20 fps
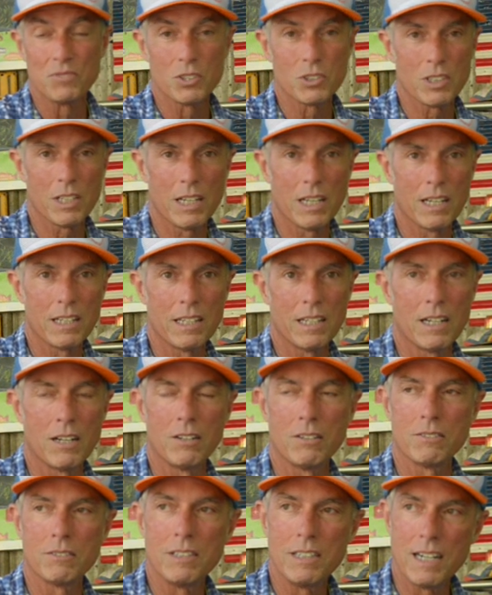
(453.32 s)
So, uh, you
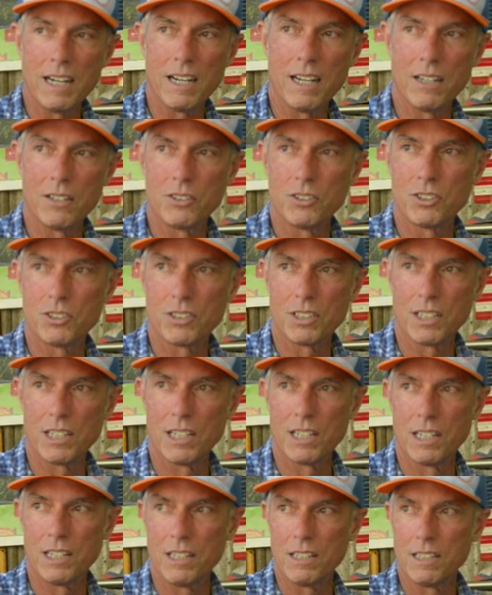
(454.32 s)
know, I
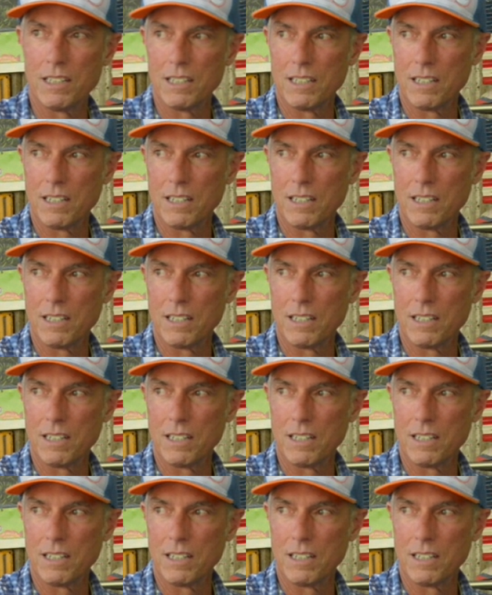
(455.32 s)
understand.